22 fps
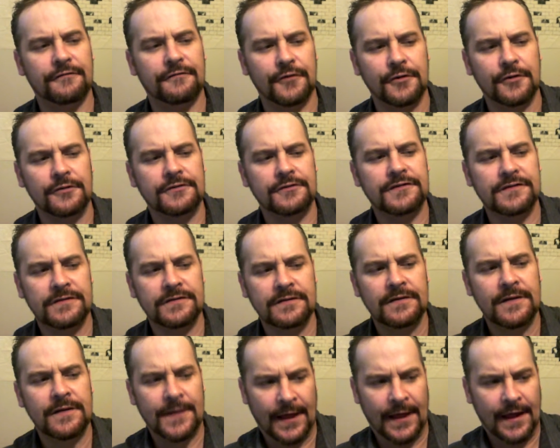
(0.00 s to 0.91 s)
fruits
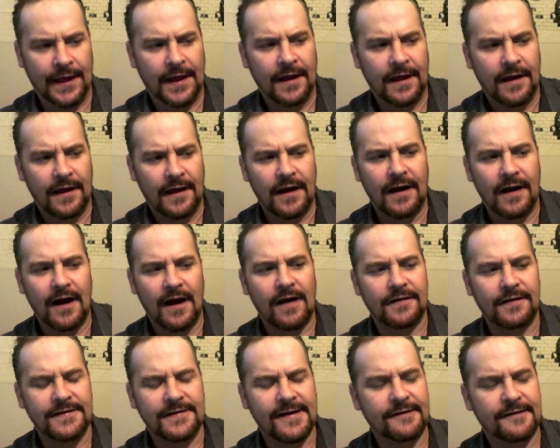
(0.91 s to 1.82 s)

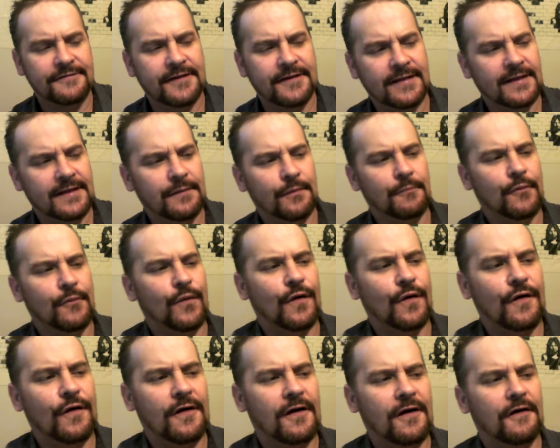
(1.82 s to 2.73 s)
are uh, definitely
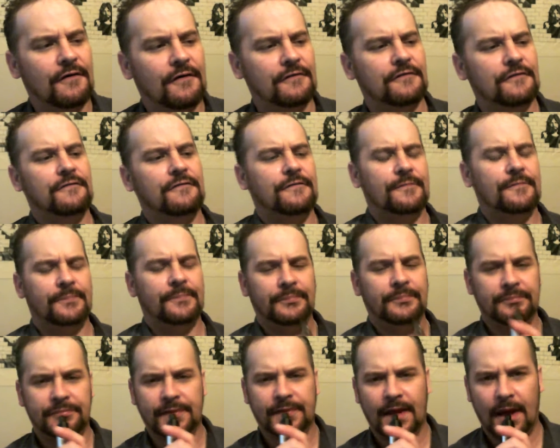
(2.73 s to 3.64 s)
more of
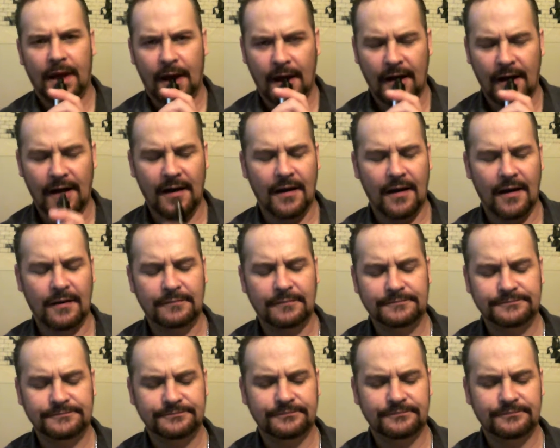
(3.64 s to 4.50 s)
a